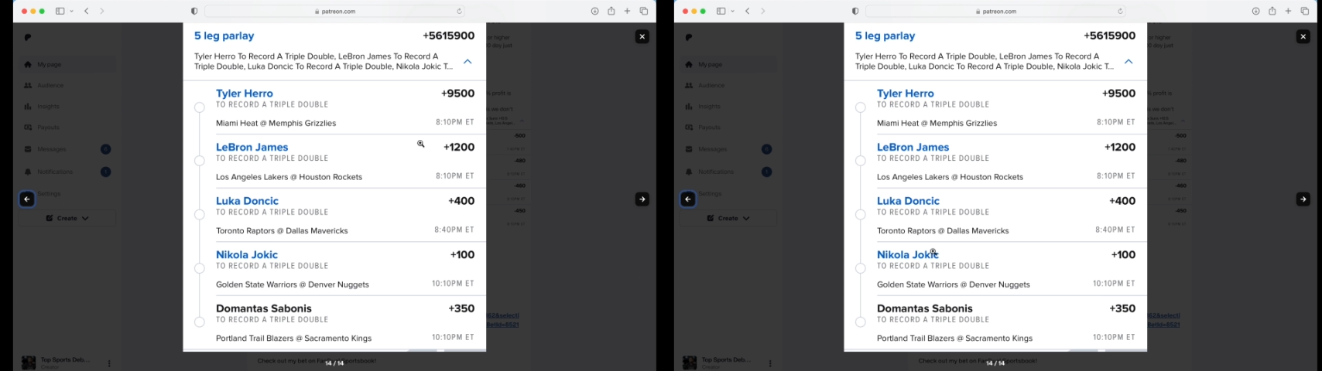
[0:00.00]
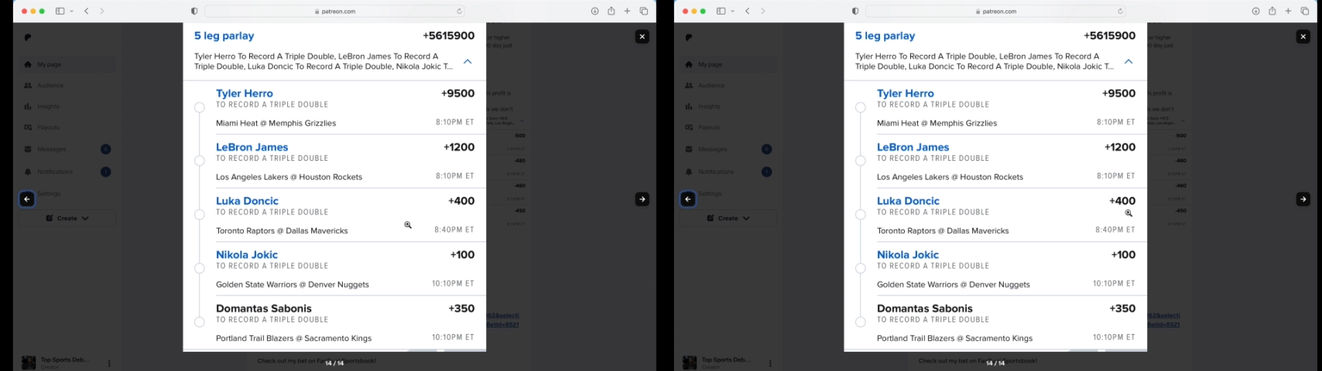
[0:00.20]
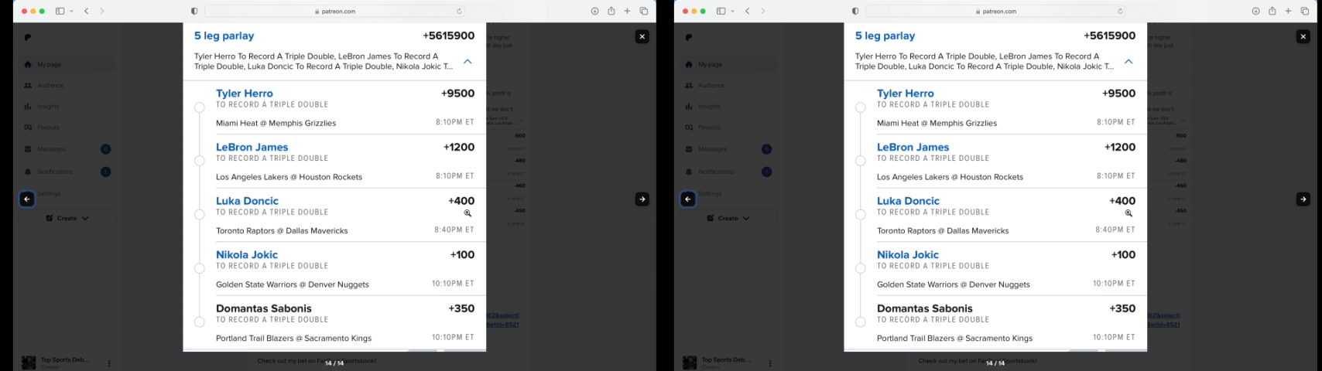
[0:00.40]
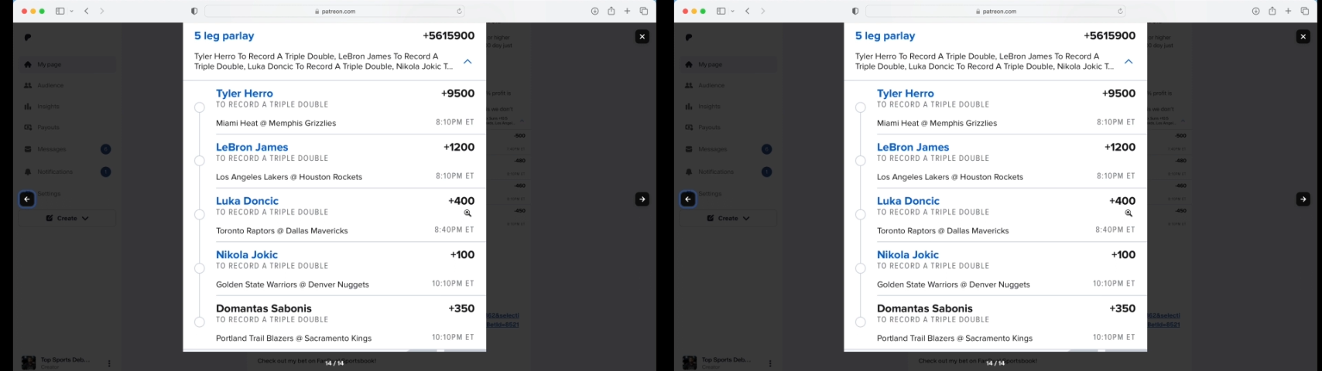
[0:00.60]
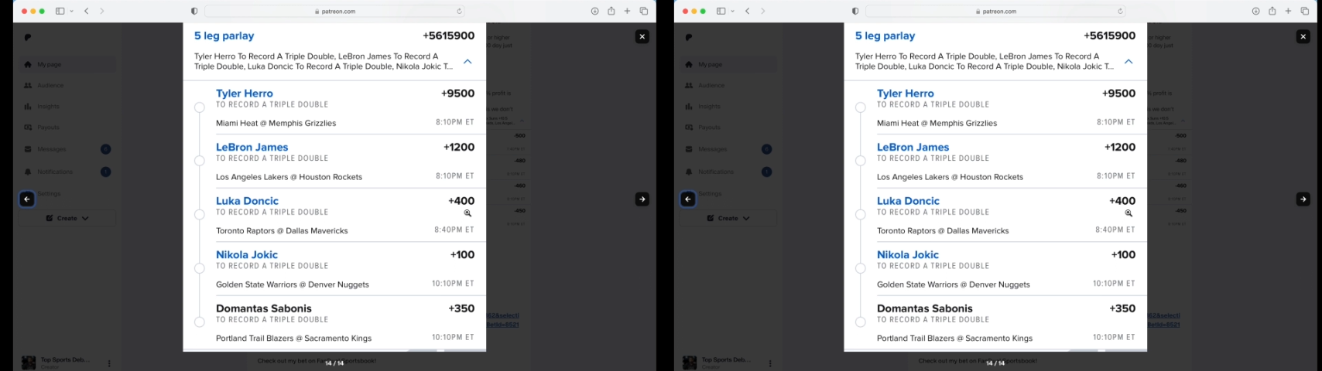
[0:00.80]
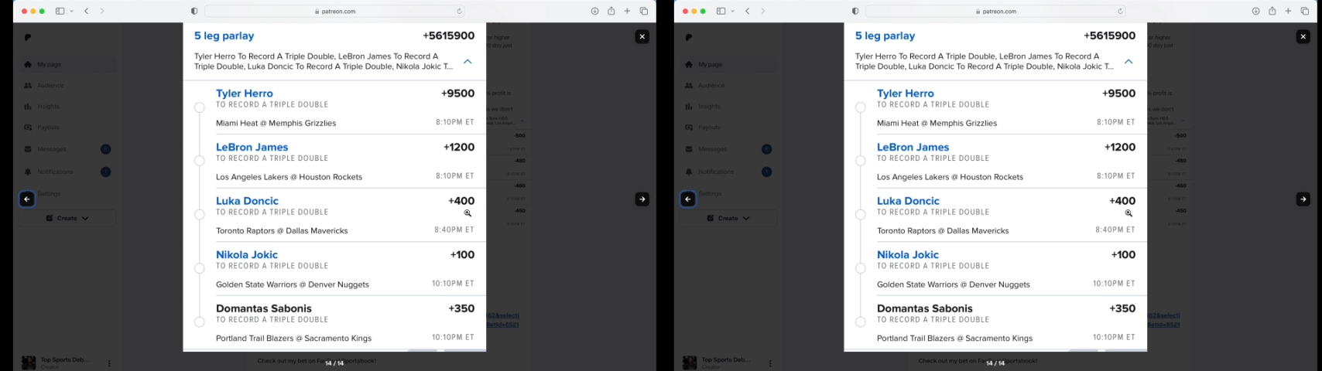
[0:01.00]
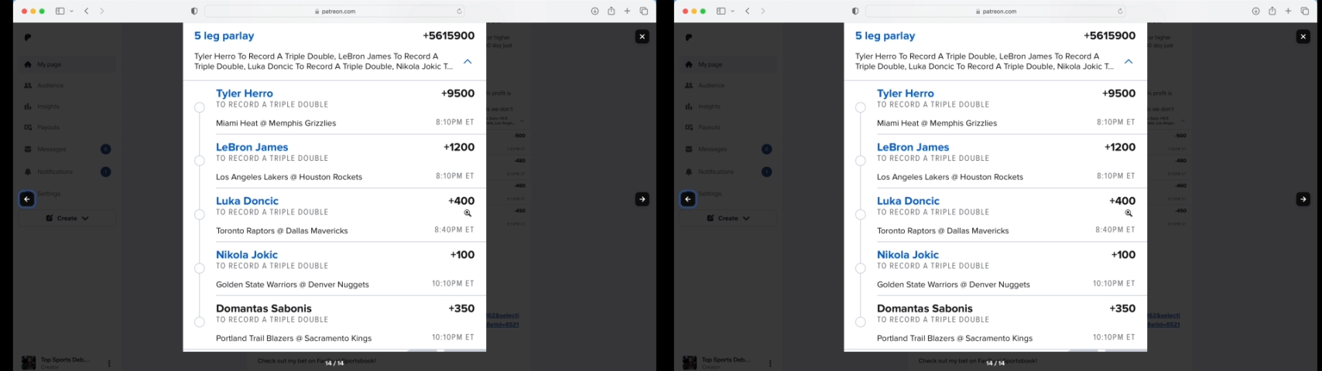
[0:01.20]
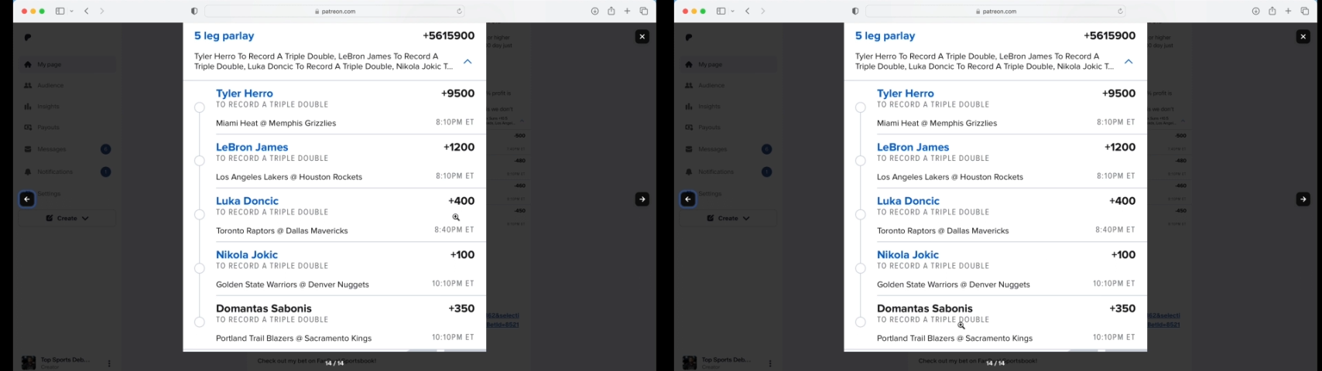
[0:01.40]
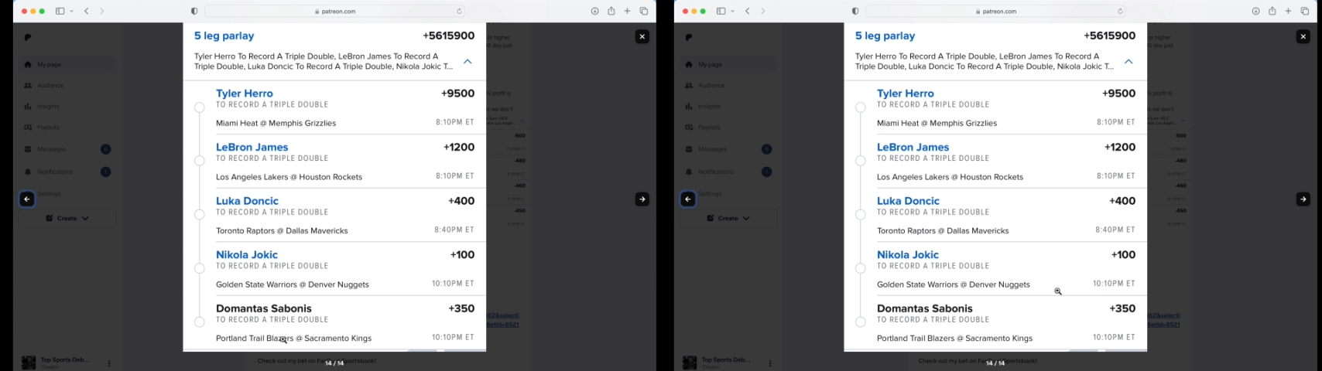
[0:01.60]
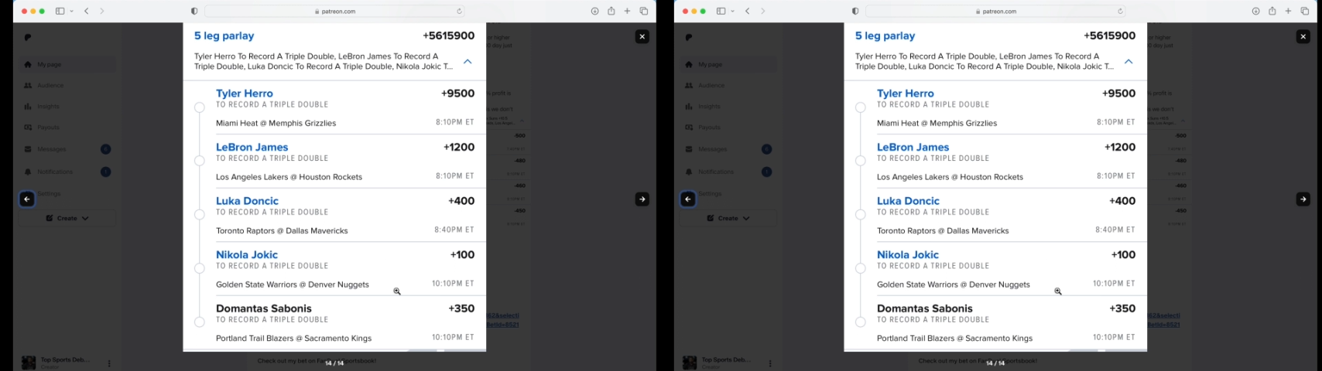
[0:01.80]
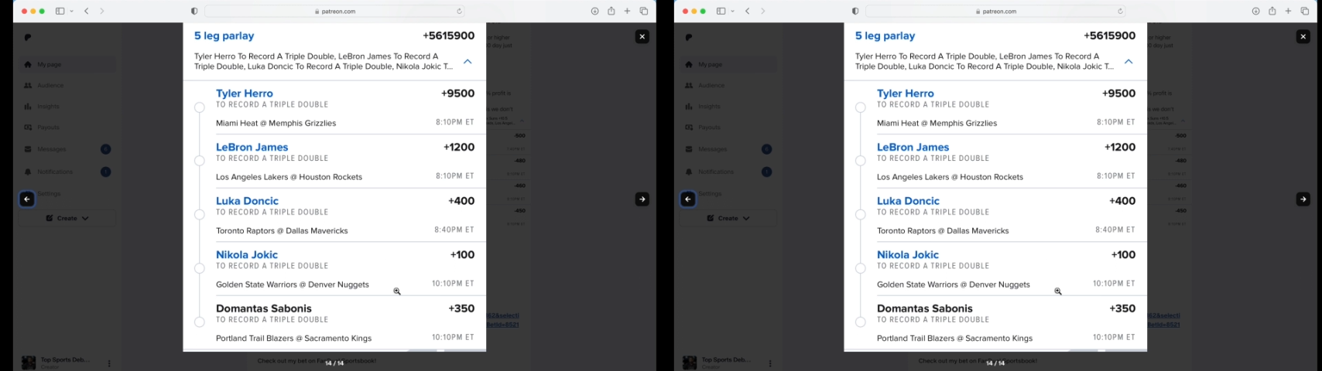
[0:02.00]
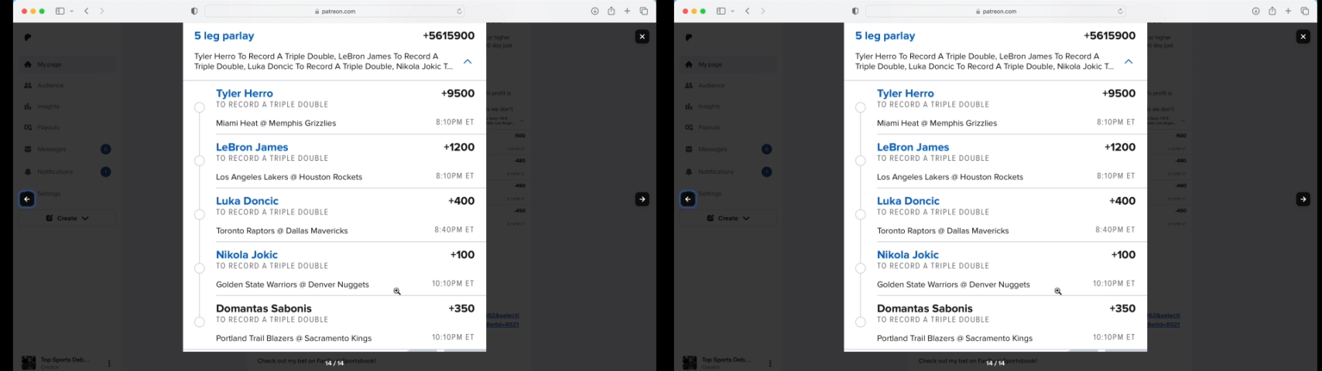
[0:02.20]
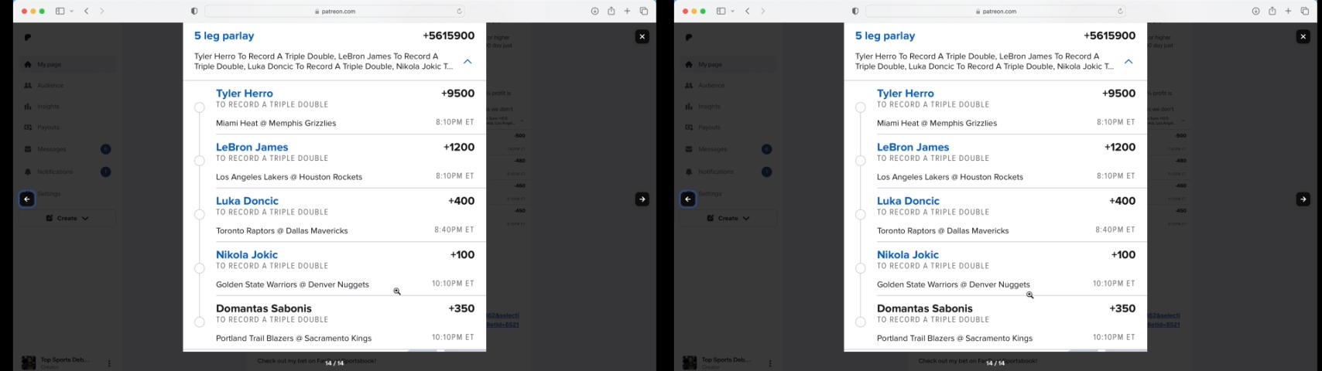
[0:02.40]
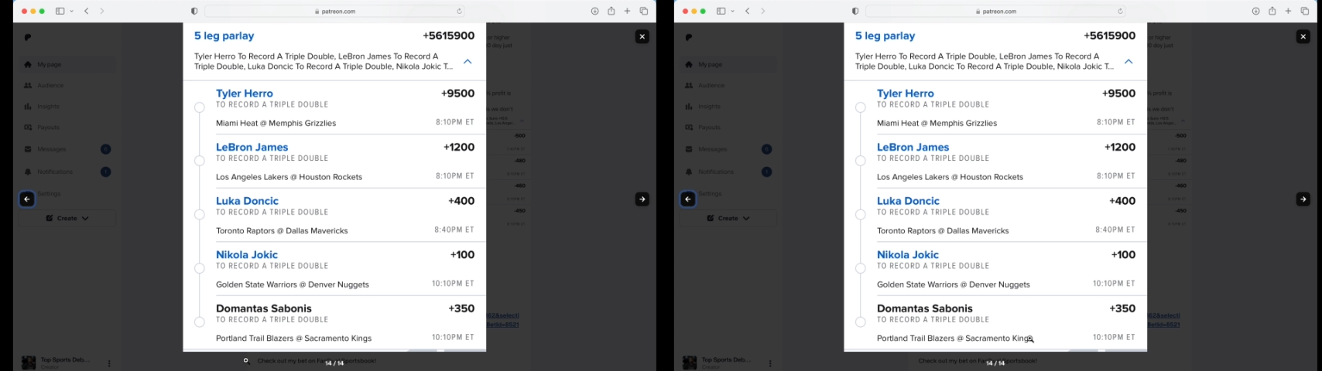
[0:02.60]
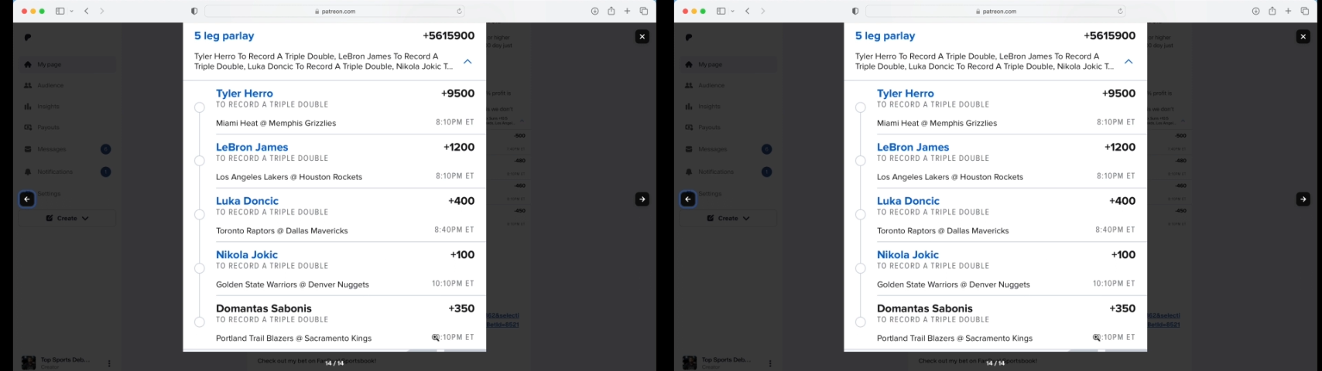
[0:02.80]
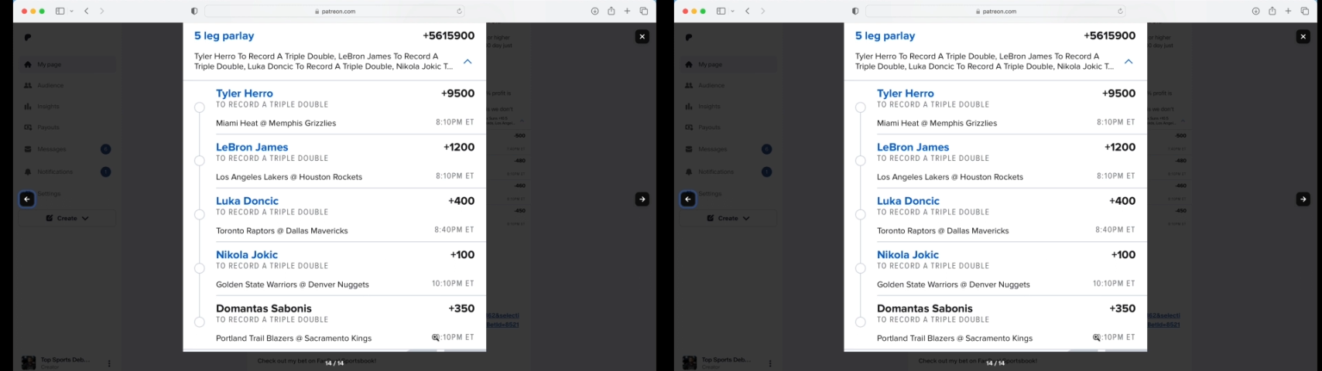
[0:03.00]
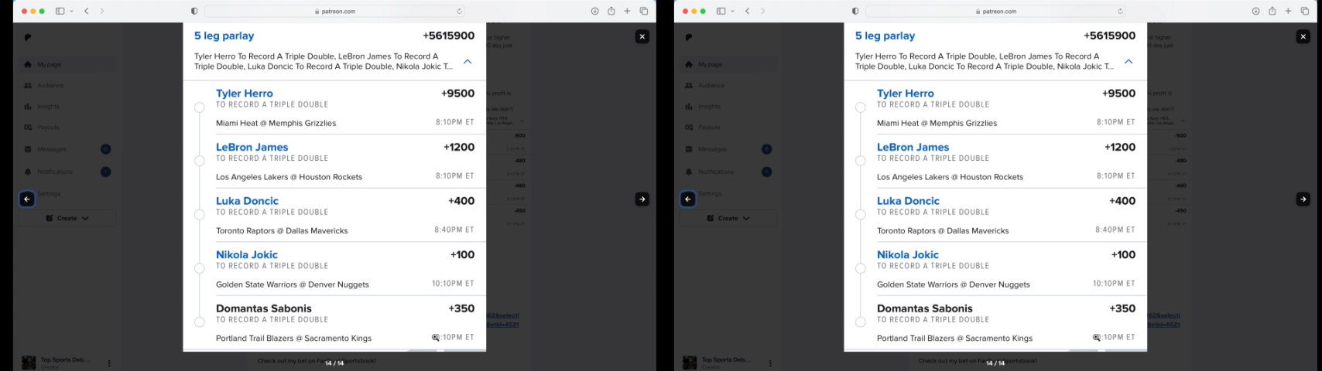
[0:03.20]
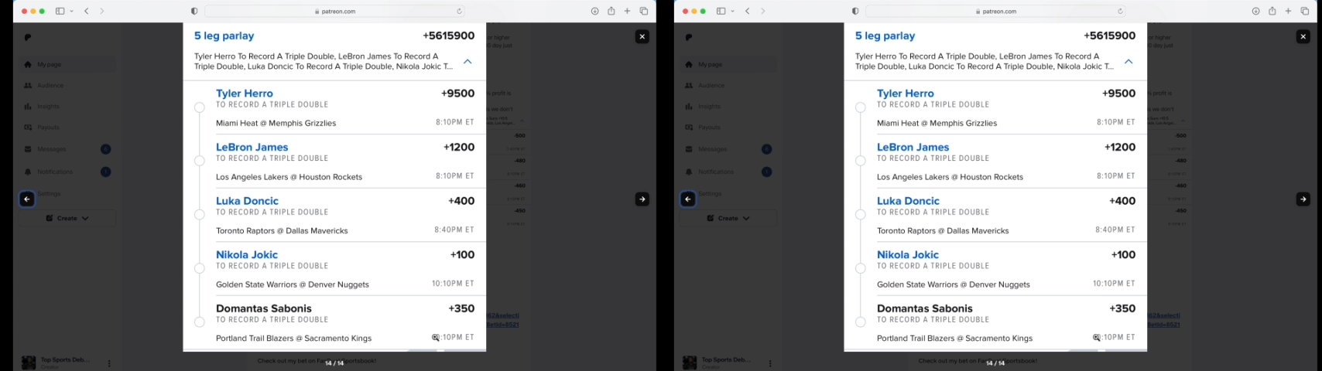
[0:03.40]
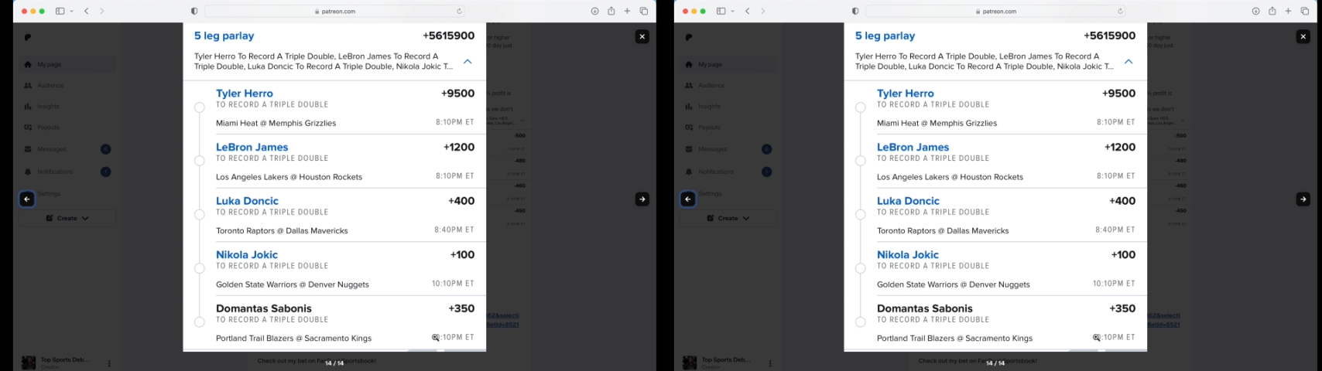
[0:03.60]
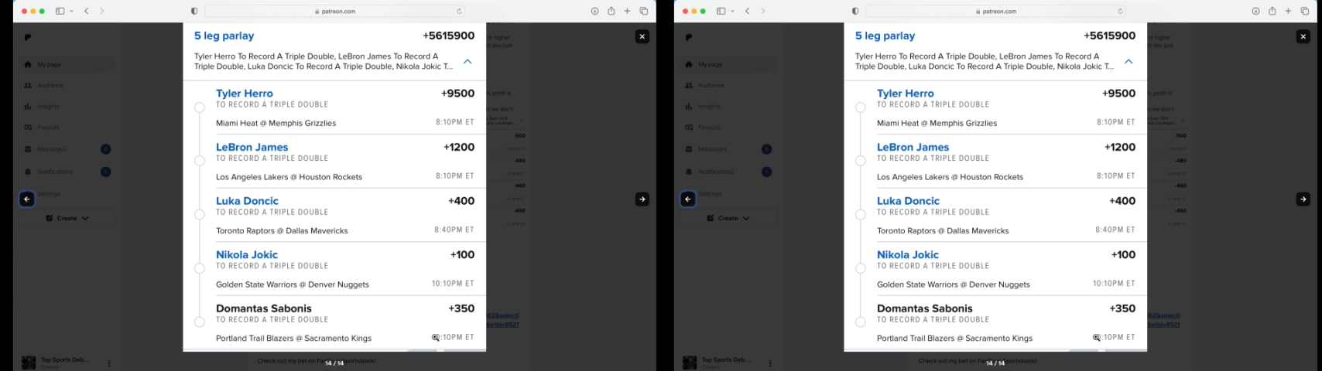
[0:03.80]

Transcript: [unreadable: no face in view]